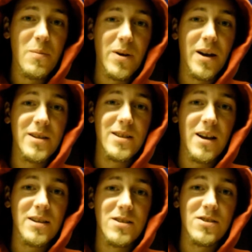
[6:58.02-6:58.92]
but I
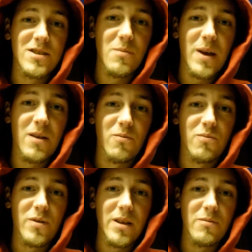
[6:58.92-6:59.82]
decided just to make
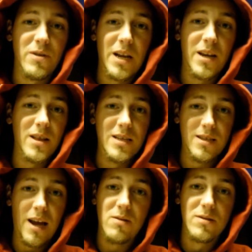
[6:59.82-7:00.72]
really ridiculous
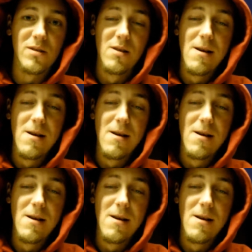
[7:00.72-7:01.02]
sounds.